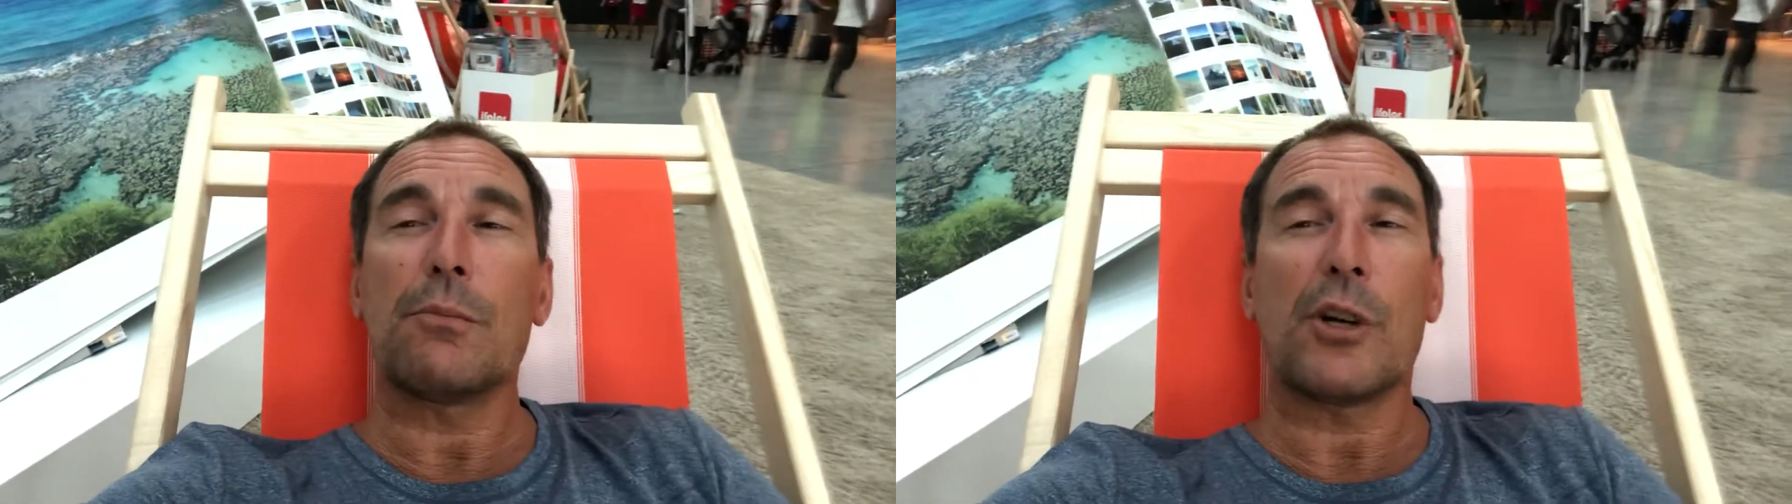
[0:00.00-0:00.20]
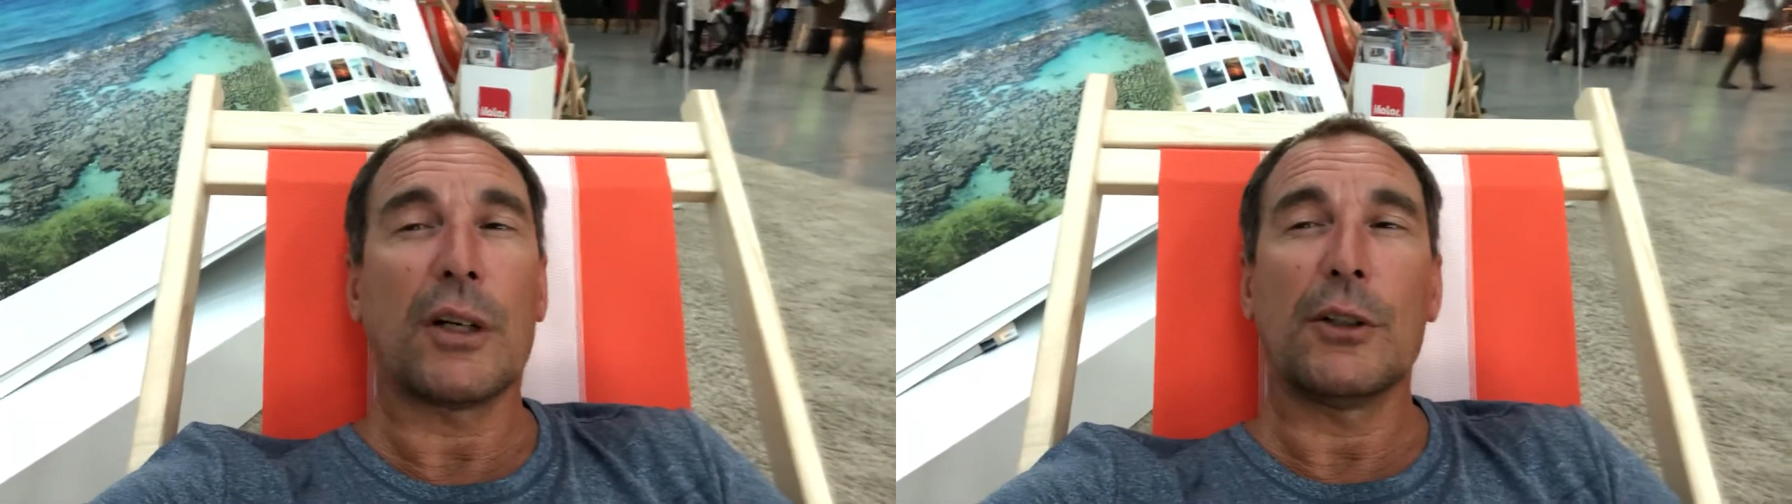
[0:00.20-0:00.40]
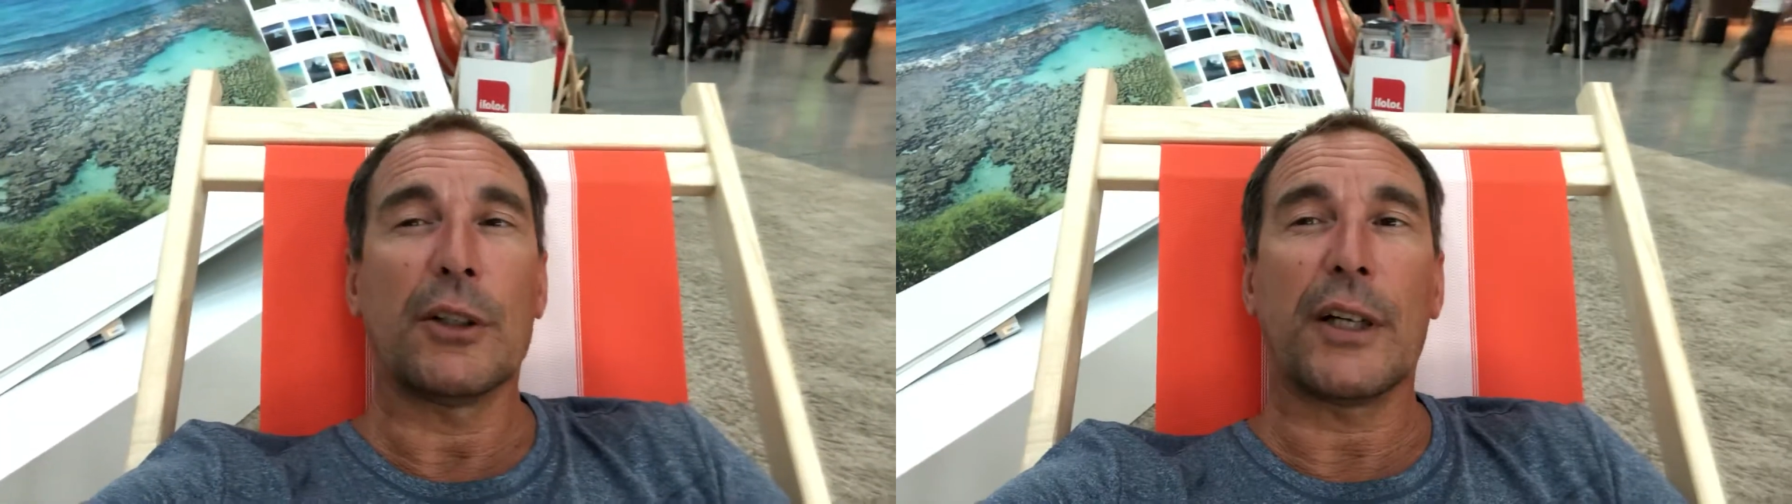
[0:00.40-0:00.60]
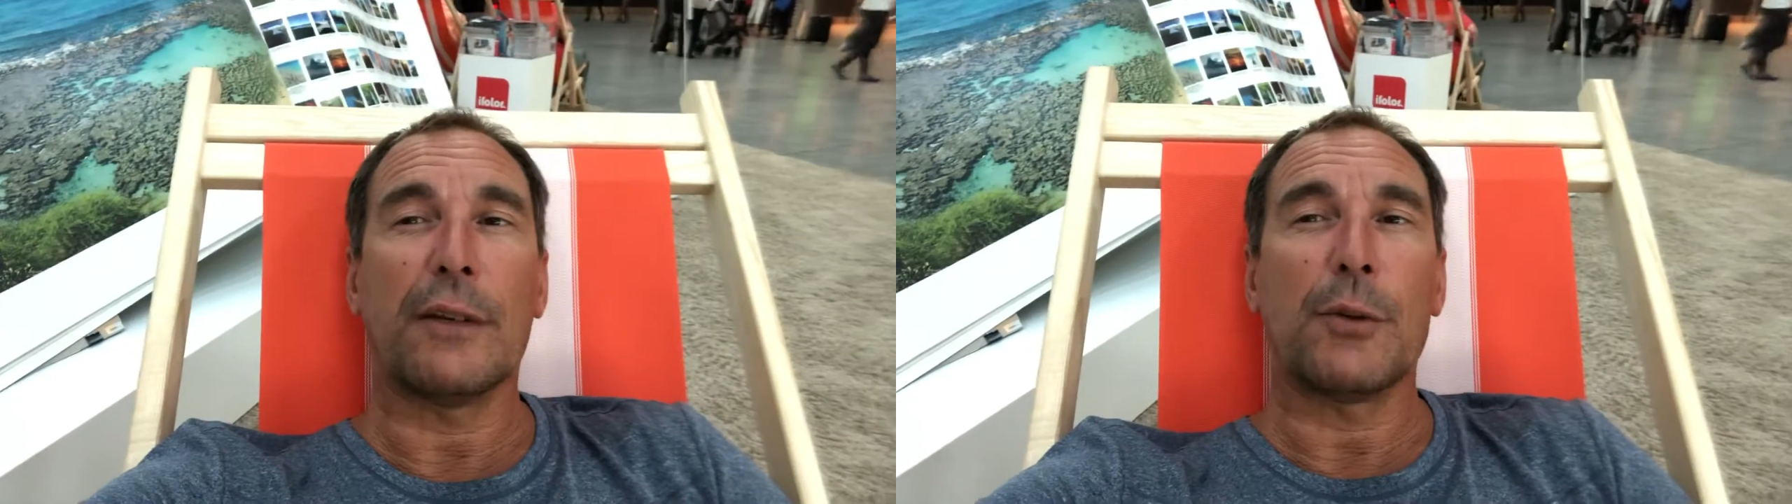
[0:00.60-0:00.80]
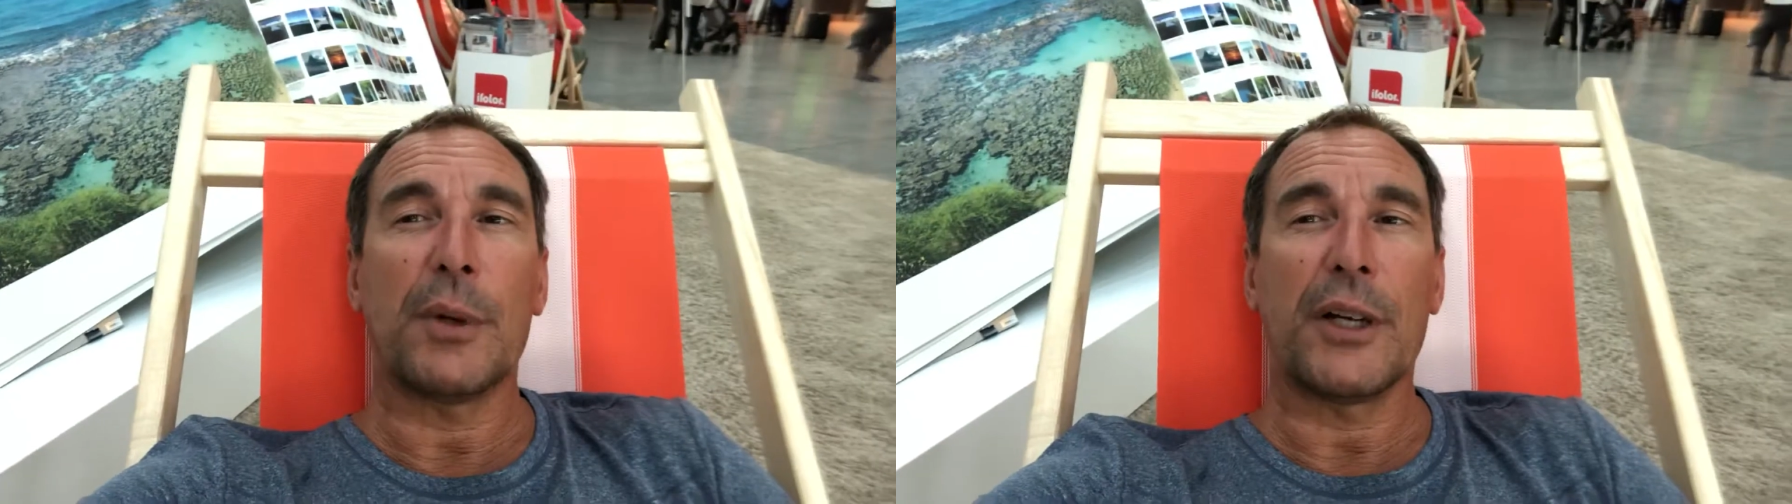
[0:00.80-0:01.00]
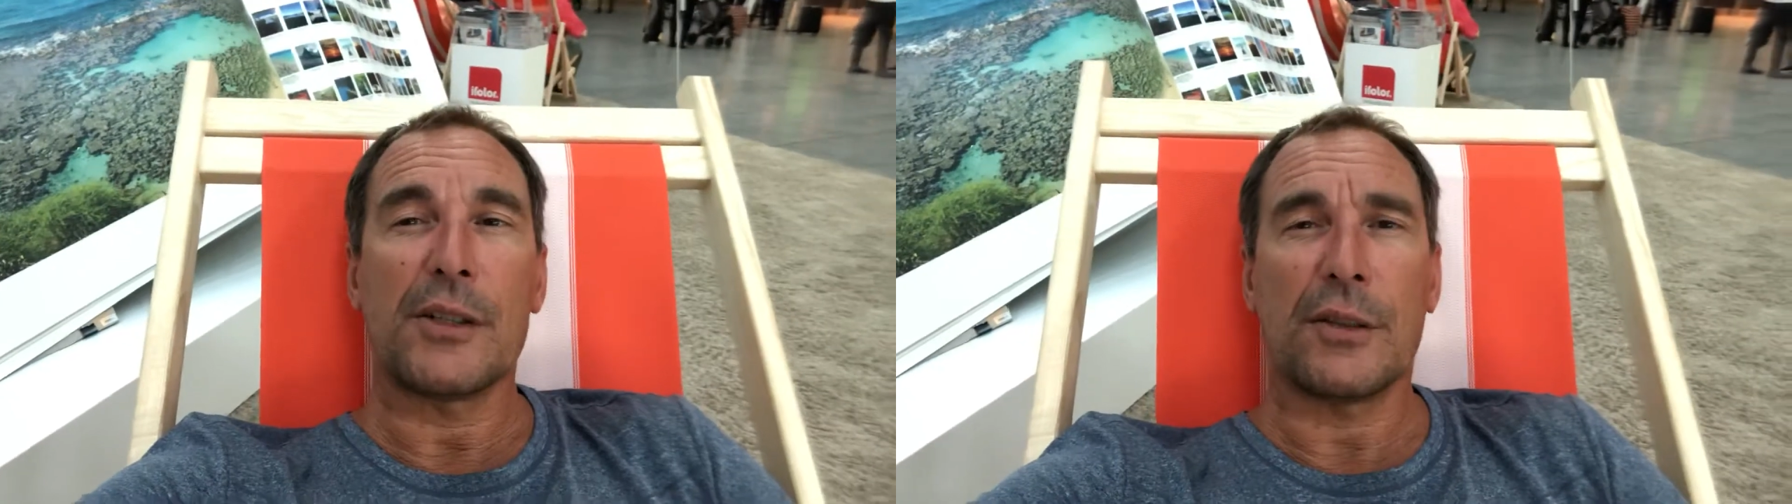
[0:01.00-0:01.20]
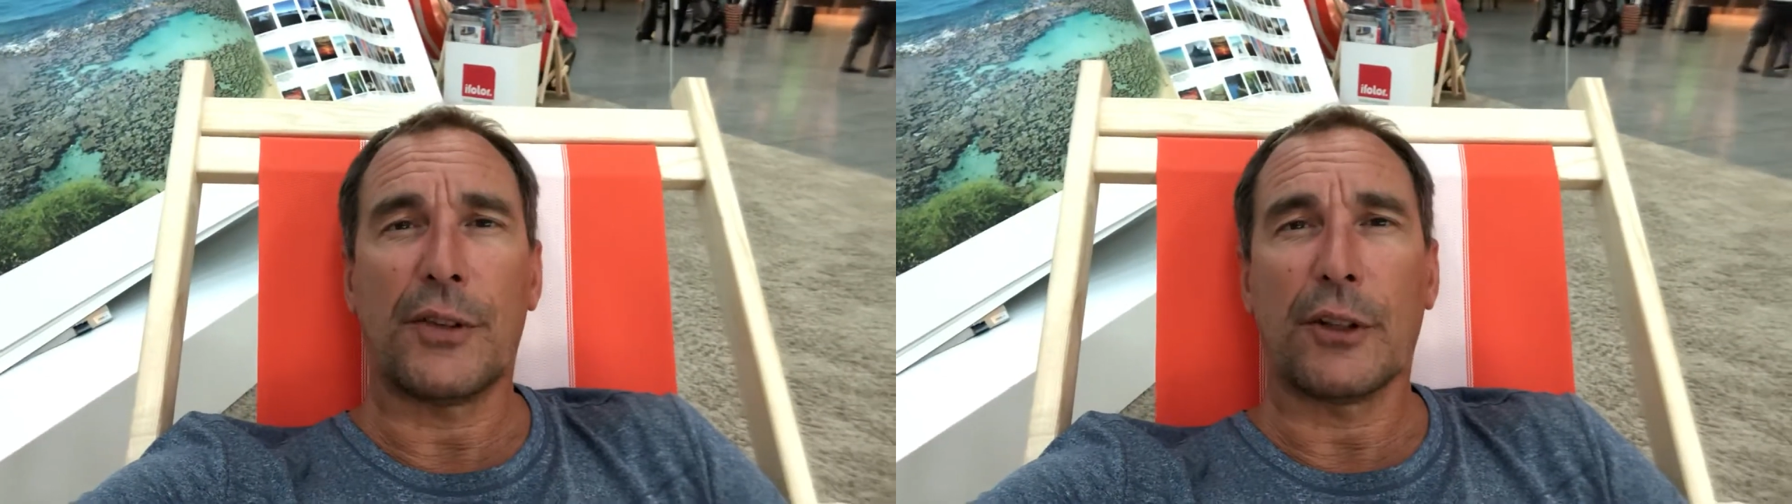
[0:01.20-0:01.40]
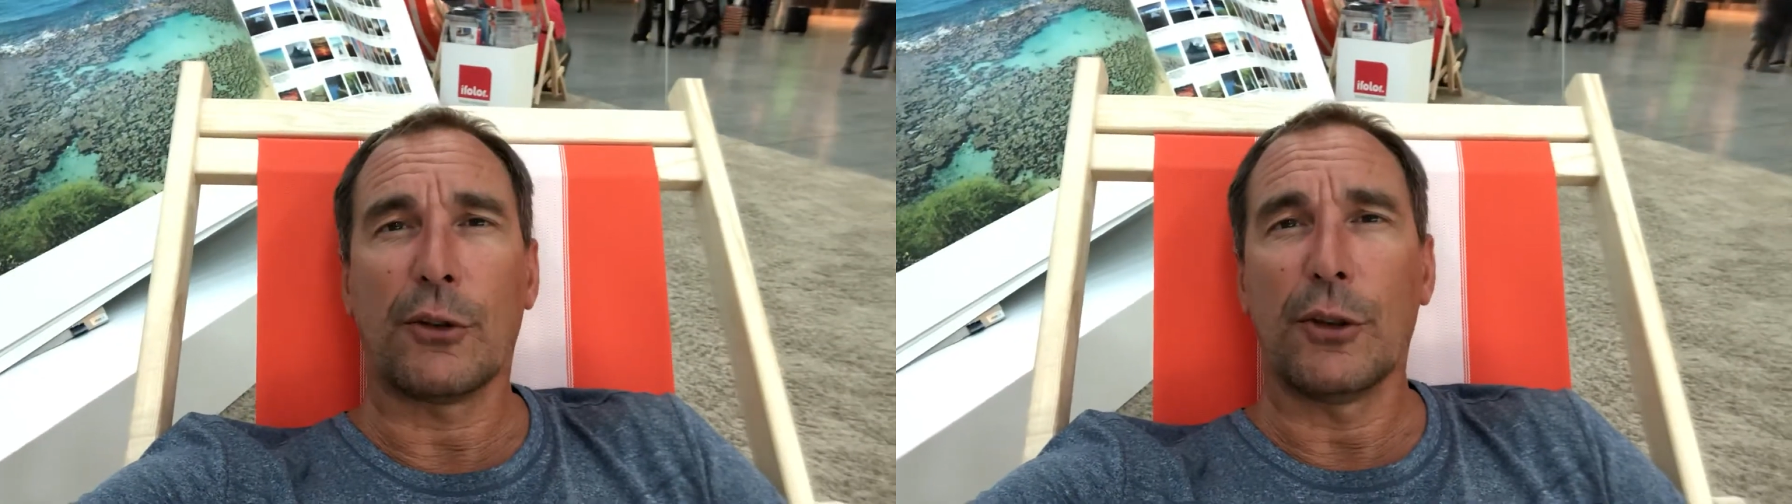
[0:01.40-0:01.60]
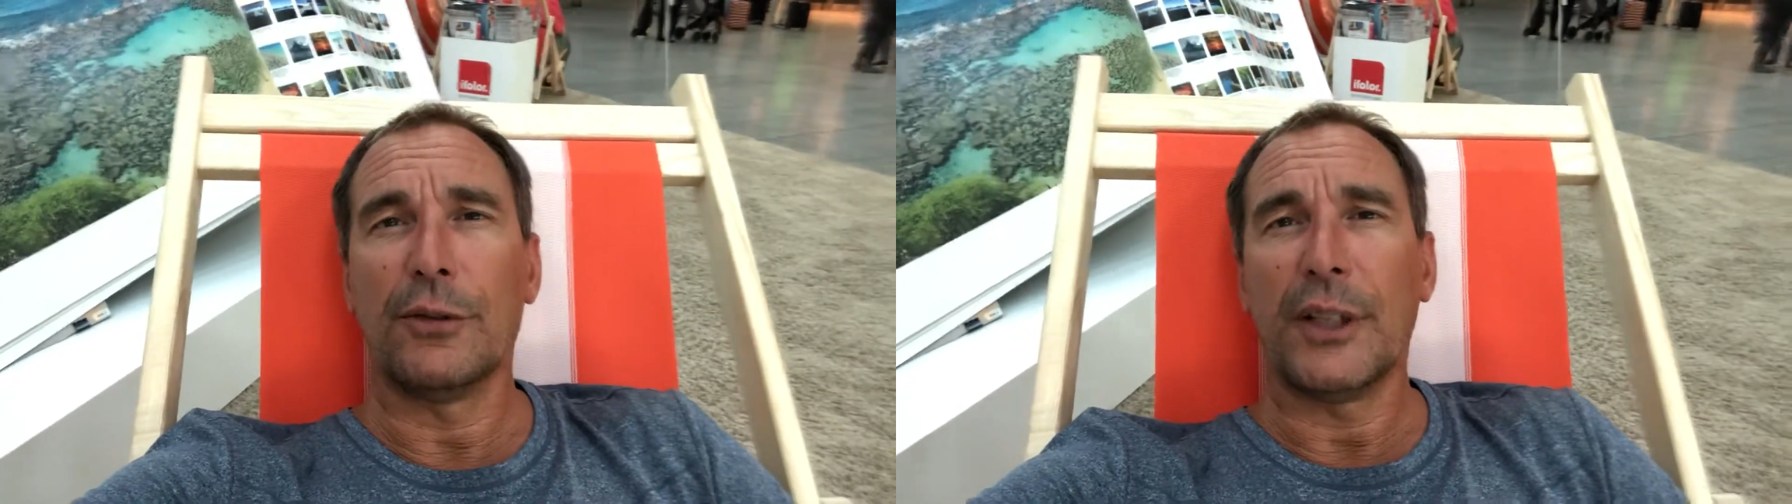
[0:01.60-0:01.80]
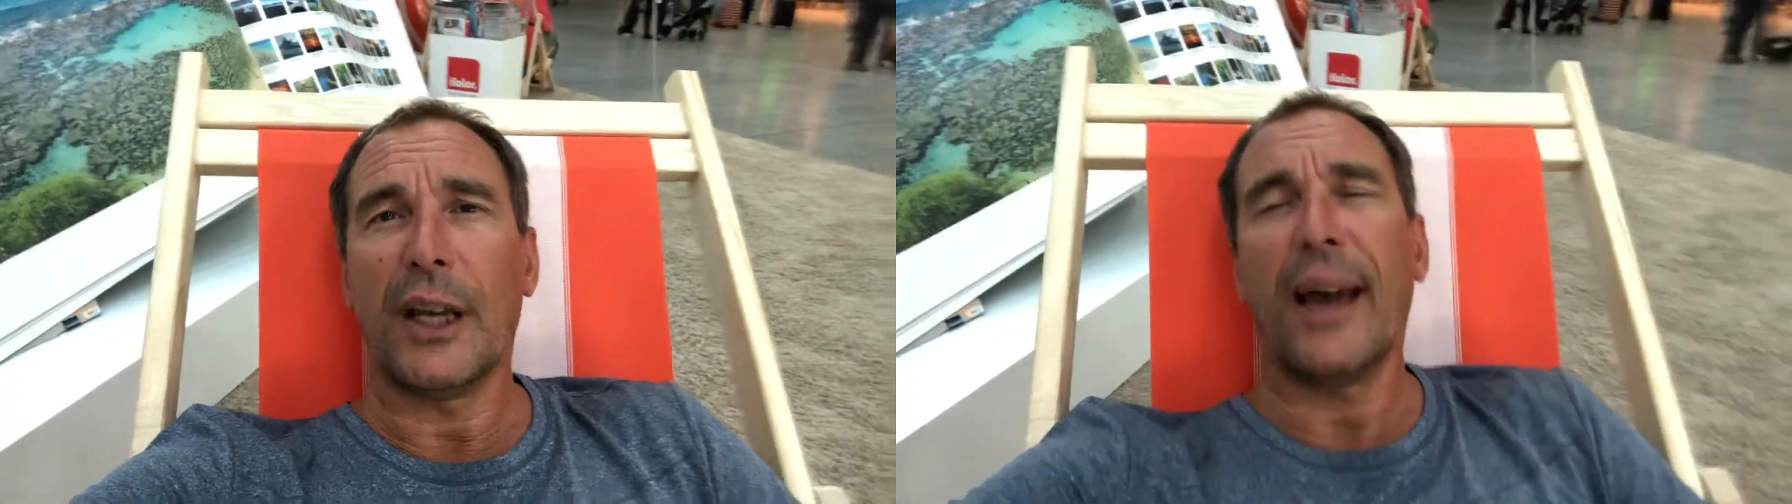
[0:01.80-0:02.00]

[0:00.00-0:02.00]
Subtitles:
trying to look at everybody as if they're groovy.